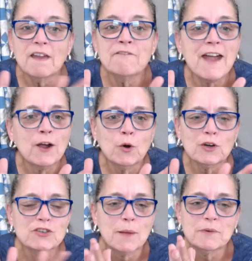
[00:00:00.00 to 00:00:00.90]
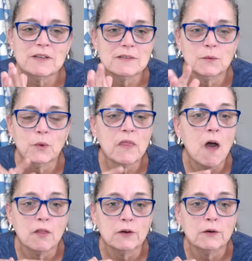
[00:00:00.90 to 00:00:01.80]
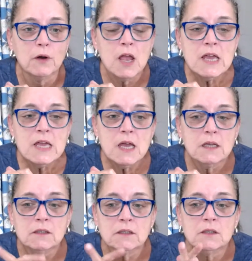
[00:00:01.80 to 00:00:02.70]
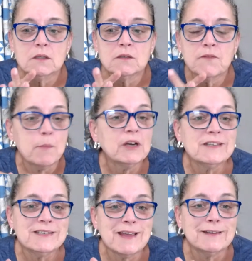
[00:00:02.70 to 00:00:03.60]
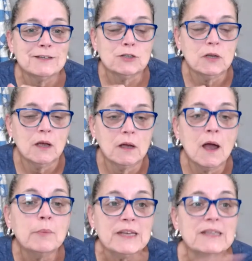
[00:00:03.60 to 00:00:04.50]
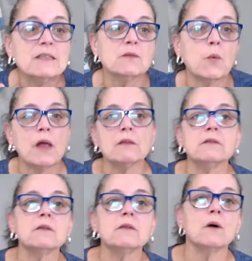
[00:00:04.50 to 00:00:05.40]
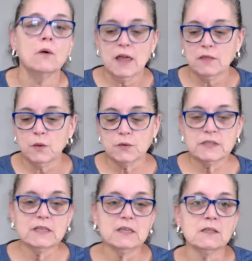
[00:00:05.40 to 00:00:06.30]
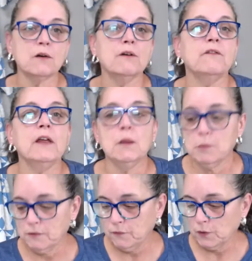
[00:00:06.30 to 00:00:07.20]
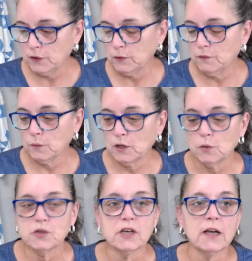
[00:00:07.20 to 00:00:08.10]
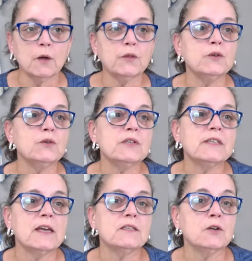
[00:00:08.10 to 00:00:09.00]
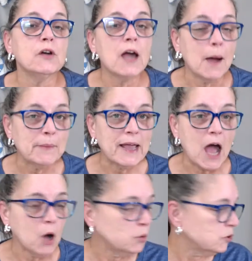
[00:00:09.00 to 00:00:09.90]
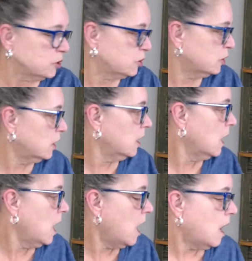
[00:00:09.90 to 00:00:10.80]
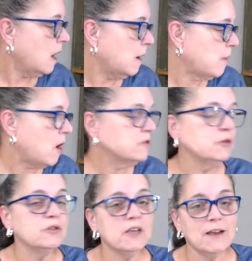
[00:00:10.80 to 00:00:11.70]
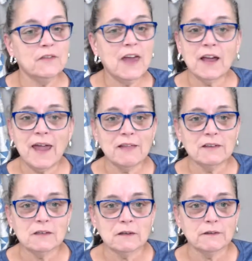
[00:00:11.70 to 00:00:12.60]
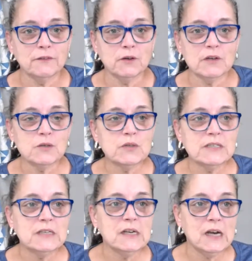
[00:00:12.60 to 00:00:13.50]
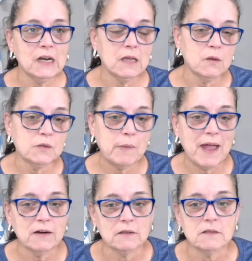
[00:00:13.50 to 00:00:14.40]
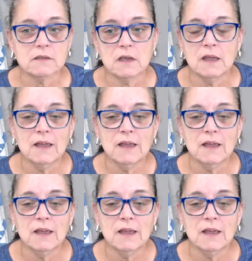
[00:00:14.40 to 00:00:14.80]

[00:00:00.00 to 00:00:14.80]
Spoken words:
Fat Quarter Shop does it with other fabric design companies as well. So those things are available for you if you want to go check out the new designs that are coming out. Also, check out that calendar if you're interested in any of those patterns.